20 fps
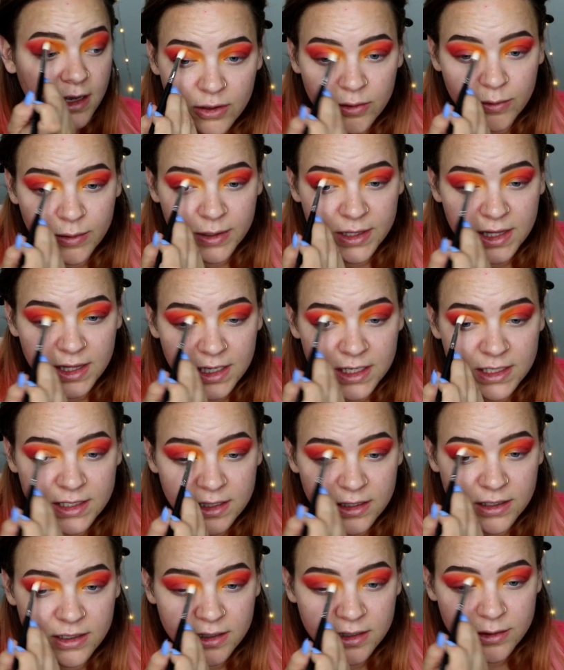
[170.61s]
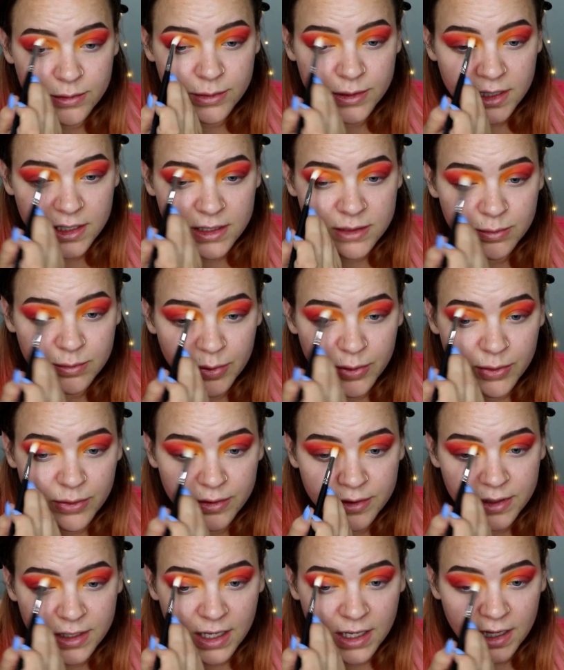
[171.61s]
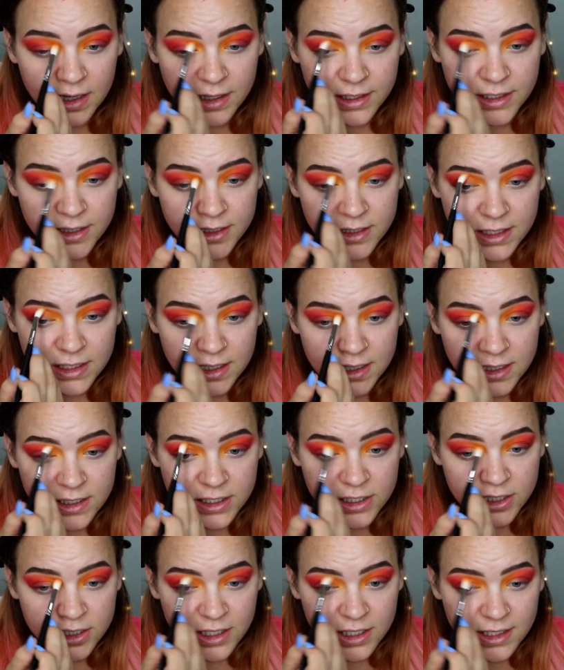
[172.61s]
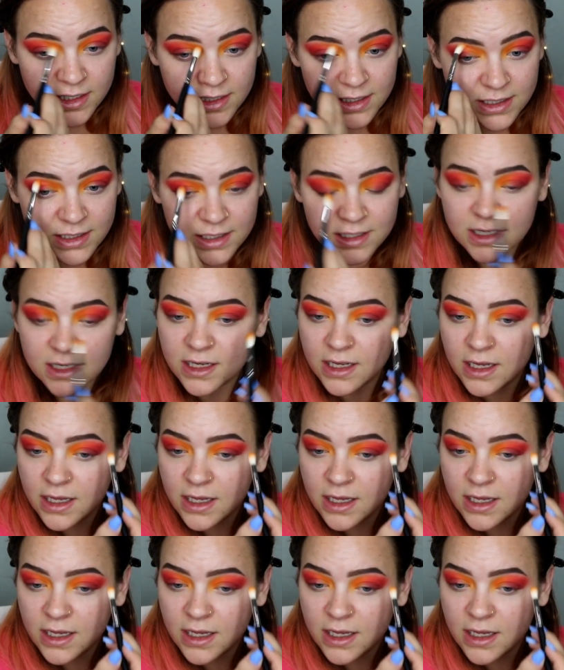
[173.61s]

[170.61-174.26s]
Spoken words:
With these looks, with these bold colors, it's just